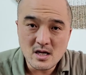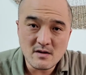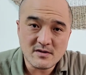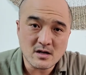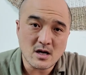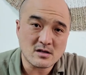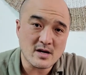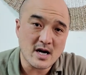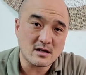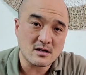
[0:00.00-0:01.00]
if the
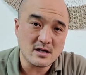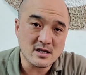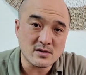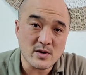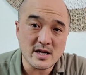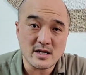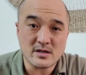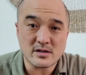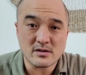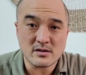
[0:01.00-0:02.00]
contractor is ready
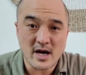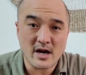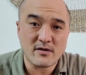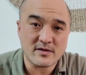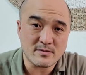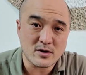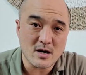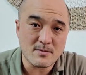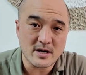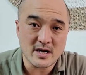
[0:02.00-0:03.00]
to hand over the
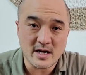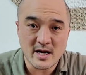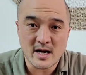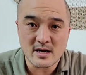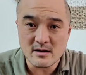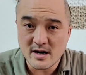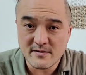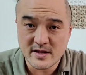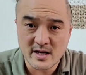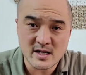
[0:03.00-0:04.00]
property and
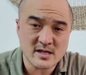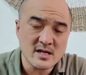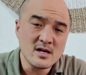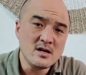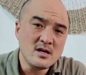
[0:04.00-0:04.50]
everything is